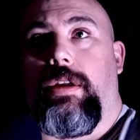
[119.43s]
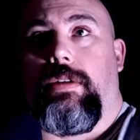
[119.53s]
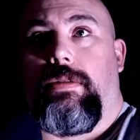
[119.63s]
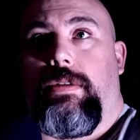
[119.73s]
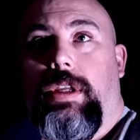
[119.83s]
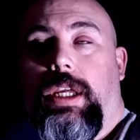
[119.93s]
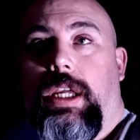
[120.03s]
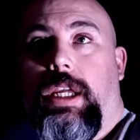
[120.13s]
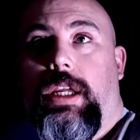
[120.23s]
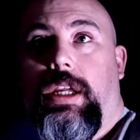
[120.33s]

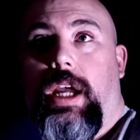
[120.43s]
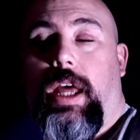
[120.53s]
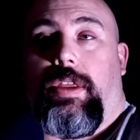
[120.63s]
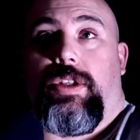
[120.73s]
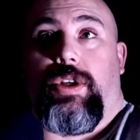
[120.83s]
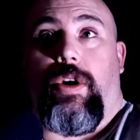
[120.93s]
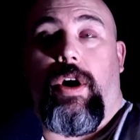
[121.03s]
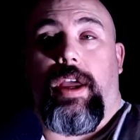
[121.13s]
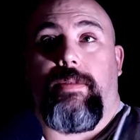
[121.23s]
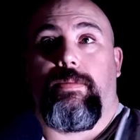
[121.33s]
the
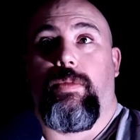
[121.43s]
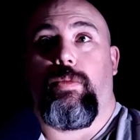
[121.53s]
time,